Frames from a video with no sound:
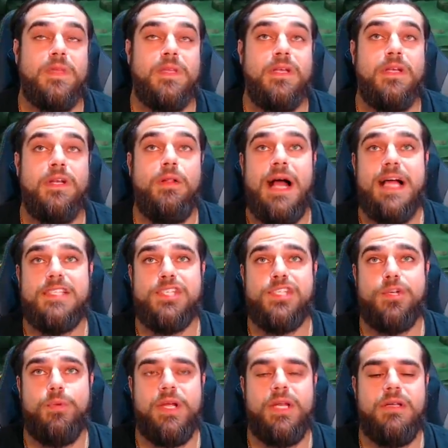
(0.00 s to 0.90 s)

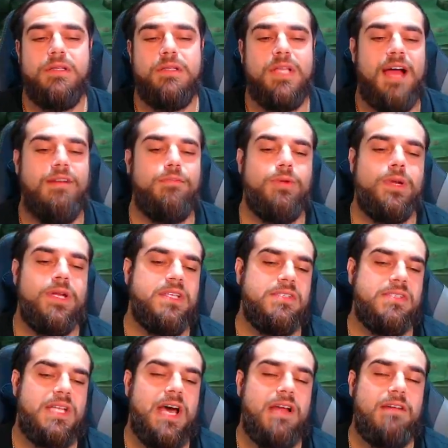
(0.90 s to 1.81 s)
Classic Arena. Live Arena
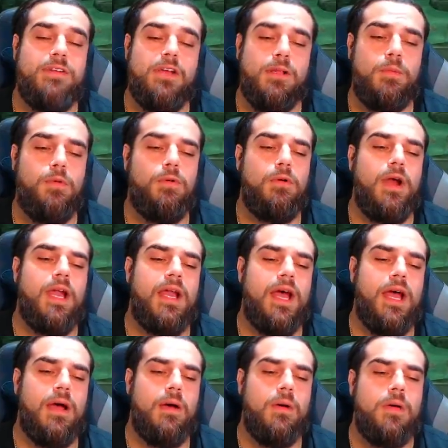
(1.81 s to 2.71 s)
is not available right
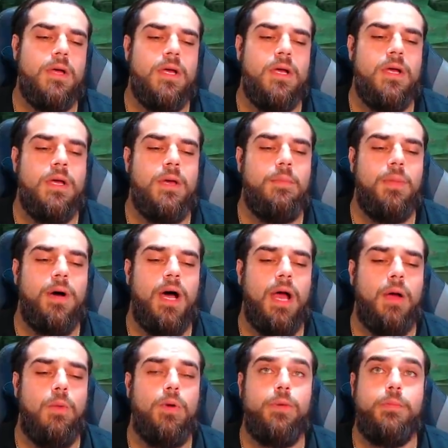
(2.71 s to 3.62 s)
now, but
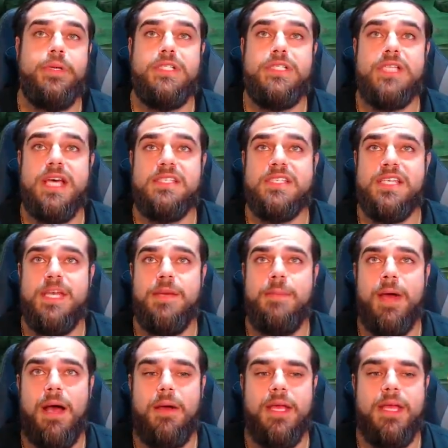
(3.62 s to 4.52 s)
I will be testing
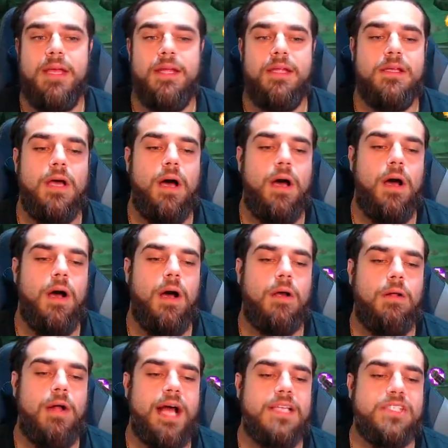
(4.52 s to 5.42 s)
him out in
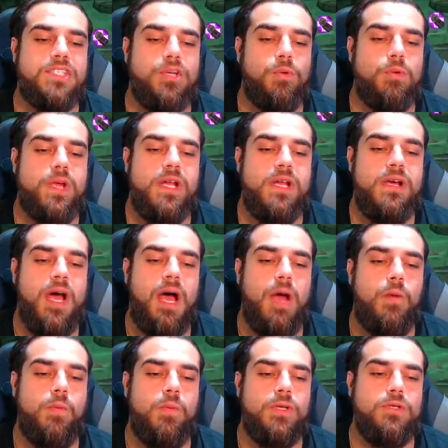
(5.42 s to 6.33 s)
Classic Arena.
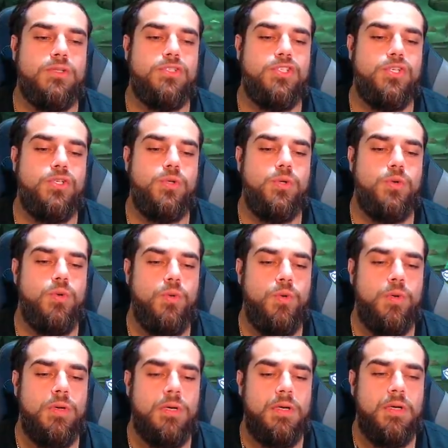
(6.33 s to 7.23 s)
I will
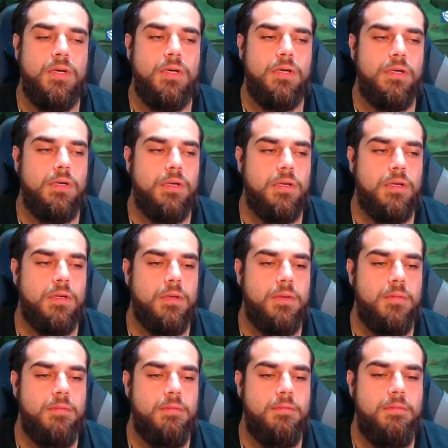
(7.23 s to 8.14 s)
do
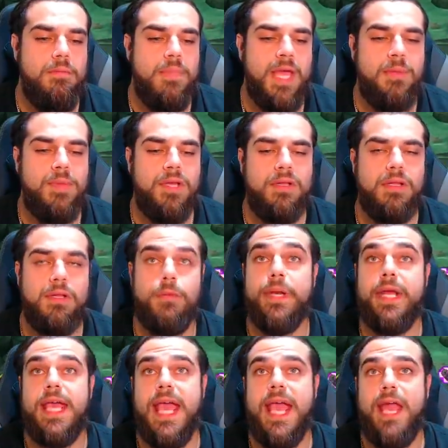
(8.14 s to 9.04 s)
maybe a little
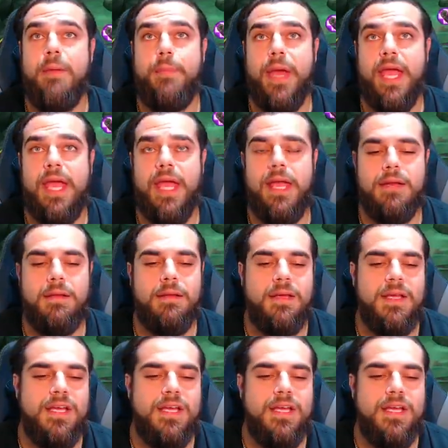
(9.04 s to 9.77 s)
bit of campaign.